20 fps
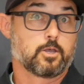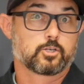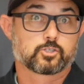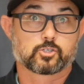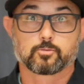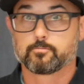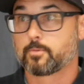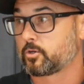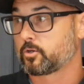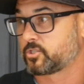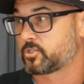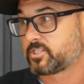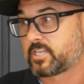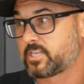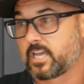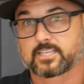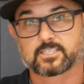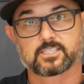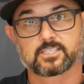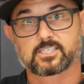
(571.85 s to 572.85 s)
So Moses
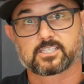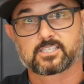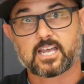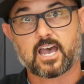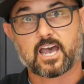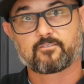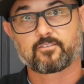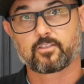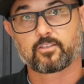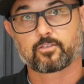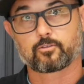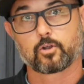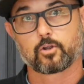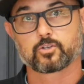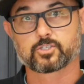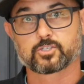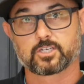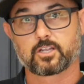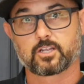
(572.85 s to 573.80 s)
takes his staff, he throws it